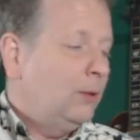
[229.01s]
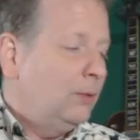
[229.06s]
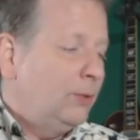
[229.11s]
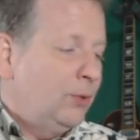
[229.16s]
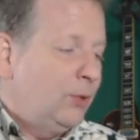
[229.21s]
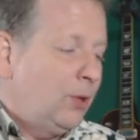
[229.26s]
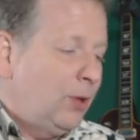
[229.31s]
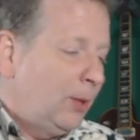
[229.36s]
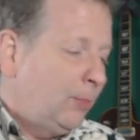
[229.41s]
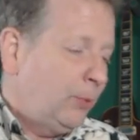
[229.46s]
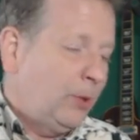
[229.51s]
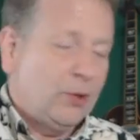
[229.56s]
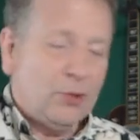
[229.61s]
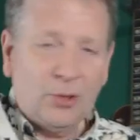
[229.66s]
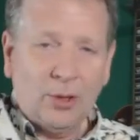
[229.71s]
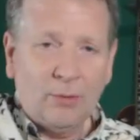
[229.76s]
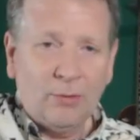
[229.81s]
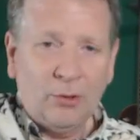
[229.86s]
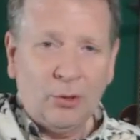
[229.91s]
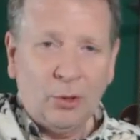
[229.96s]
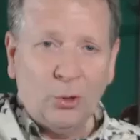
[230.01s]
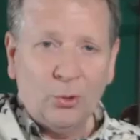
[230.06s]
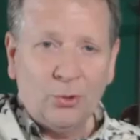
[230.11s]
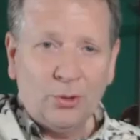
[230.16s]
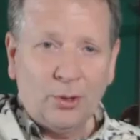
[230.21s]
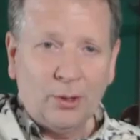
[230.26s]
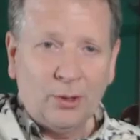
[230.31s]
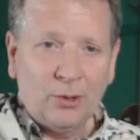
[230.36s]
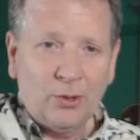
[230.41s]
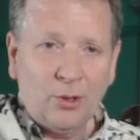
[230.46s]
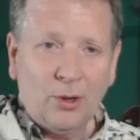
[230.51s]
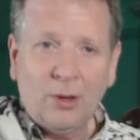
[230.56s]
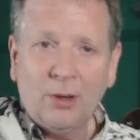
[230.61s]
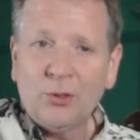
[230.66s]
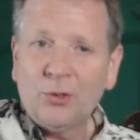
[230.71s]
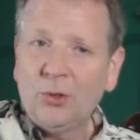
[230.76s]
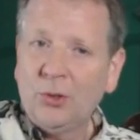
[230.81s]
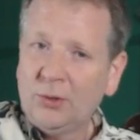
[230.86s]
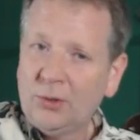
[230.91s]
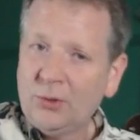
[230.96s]
You can't play 7 notes on a
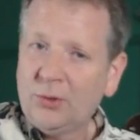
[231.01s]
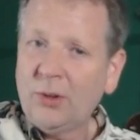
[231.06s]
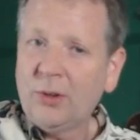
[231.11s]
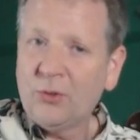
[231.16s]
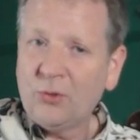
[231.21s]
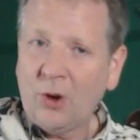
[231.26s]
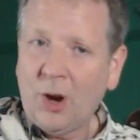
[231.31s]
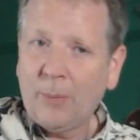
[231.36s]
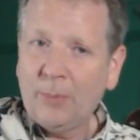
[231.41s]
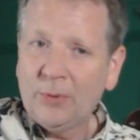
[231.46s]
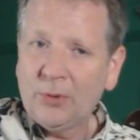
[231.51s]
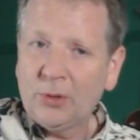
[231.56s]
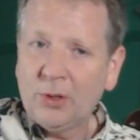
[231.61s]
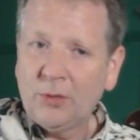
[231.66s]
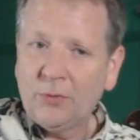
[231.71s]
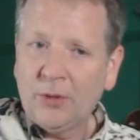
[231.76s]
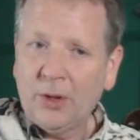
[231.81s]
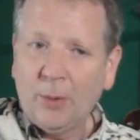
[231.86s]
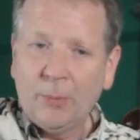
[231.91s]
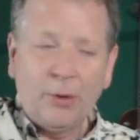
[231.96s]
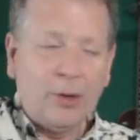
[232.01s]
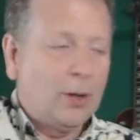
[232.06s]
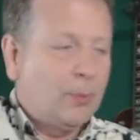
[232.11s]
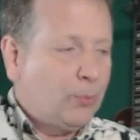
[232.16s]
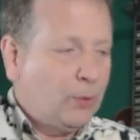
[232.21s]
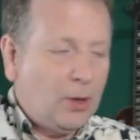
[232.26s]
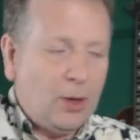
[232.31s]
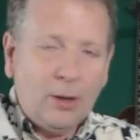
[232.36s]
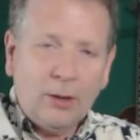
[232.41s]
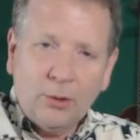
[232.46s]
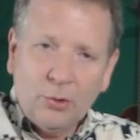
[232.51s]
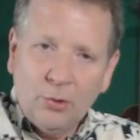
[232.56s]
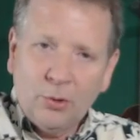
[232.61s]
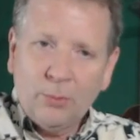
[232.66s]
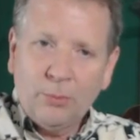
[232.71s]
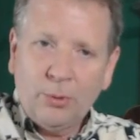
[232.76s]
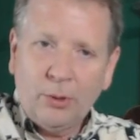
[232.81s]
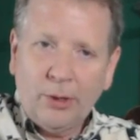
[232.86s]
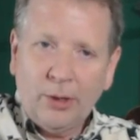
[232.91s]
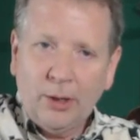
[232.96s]
guitar, so you have to start dropping stuff out. But on a piano, you
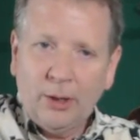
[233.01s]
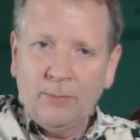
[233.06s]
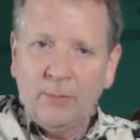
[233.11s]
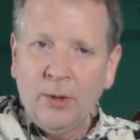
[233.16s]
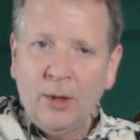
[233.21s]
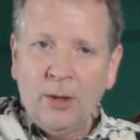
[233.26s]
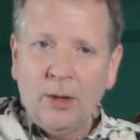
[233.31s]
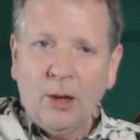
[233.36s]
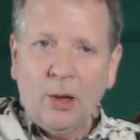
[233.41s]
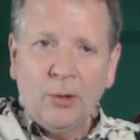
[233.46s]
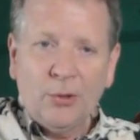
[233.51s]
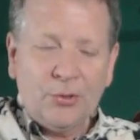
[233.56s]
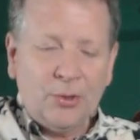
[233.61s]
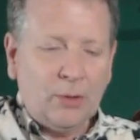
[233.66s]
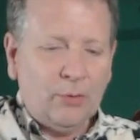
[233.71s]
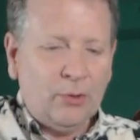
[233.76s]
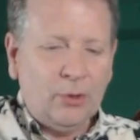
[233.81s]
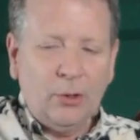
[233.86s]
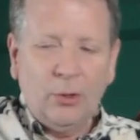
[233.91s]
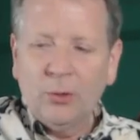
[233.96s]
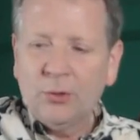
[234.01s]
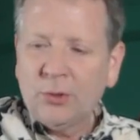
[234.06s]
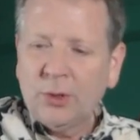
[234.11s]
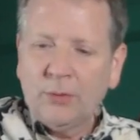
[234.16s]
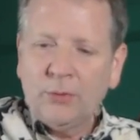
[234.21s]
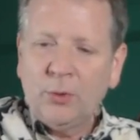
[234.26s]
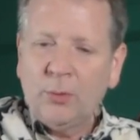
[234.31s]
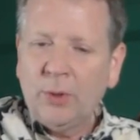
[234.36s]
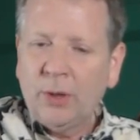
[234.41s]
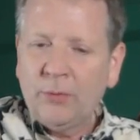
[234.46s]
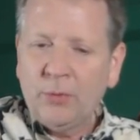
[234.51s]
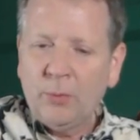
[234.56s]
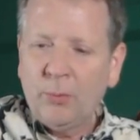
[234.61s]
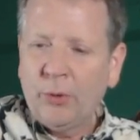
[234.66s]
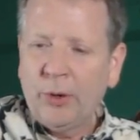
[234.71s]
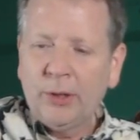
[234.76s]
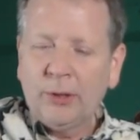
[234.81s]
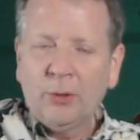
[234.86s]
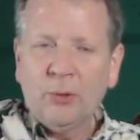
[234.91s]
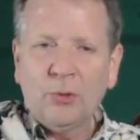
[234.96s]
can play all 7 notes, and if you
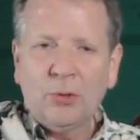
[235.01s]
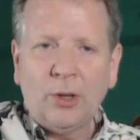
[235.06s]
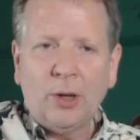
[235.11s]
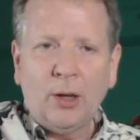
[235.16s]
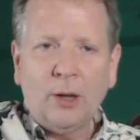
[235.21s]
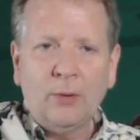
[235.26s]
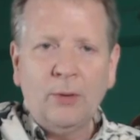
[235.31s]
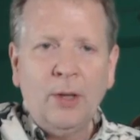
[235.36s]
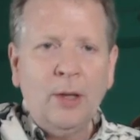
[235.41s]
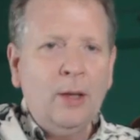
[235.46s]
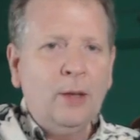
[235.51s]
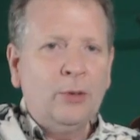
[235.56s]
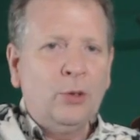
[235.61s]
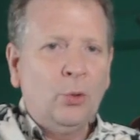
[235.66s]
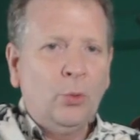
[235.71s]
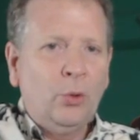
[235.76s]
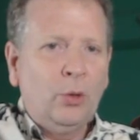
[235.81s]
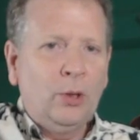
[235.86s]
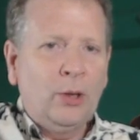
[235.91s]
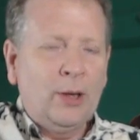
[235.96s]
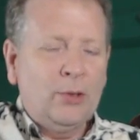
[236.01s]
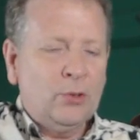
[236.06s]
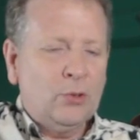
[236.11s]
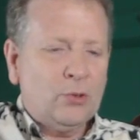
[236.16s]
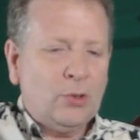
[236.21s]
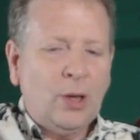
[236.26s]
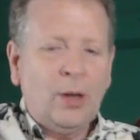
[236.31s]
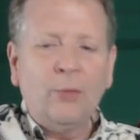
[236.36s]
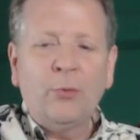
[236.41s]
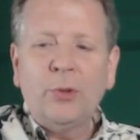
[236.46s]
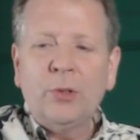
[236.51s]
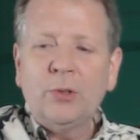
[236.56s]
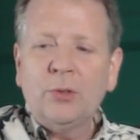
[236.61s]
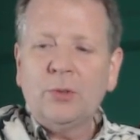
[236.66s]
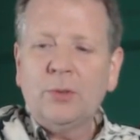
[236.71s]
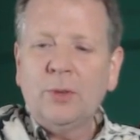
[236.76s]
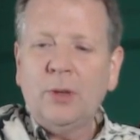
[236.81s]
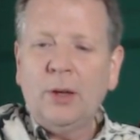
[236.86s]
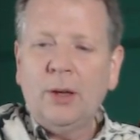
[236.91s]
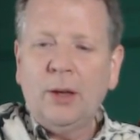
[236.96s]
break those out, you realize it's every
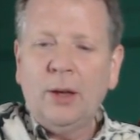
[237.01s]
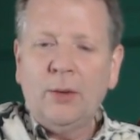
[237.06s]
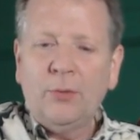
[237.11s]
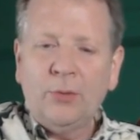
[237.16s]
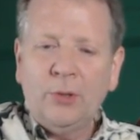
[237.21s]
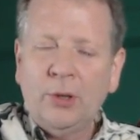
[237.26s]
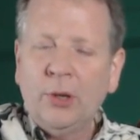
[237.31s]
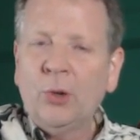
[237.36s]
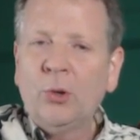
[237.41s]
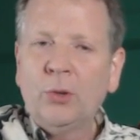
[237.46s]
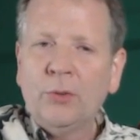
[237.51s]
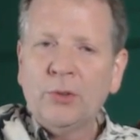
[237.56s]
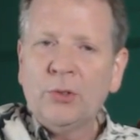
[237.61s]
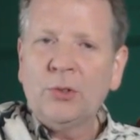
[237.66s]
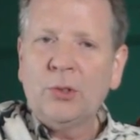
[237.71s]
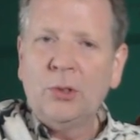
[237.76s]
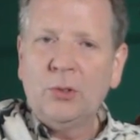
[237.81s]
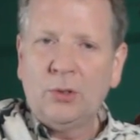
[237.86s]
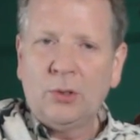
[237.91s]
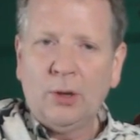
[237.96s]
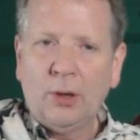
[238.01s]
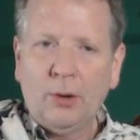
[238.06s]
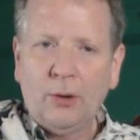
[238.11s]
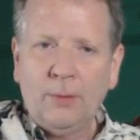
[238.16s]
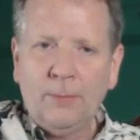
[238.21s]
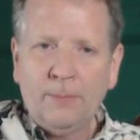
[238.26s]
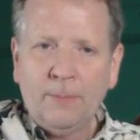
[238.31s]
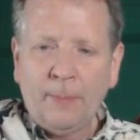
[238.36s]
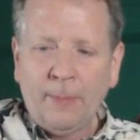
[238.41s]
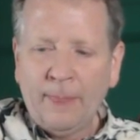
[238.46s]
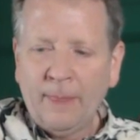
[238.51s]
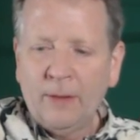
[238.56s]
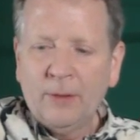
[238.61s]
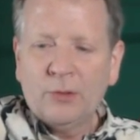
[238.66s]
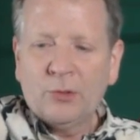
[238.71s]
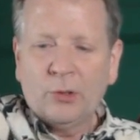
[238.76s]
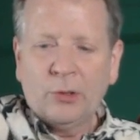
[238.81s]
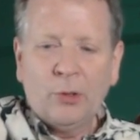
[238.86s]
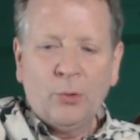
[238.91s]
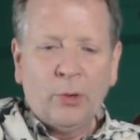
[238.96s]
note of a C scale.
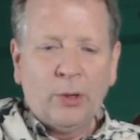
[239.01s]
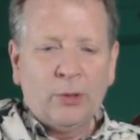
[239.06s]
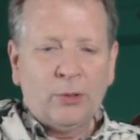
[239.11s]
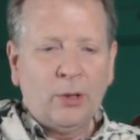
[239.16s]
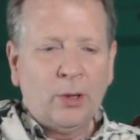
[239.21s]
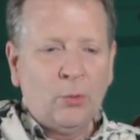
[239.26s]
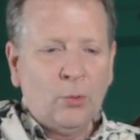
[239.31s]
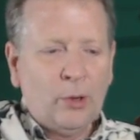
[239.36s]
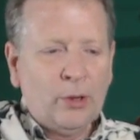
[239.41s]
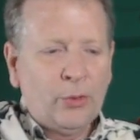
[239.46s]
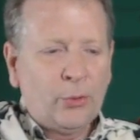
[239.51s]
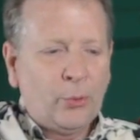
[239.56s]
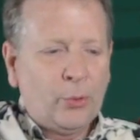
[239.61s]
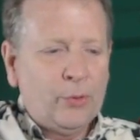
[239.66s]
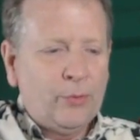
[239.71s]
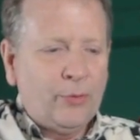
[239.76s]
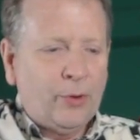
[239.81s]
So you want to take 1, 3,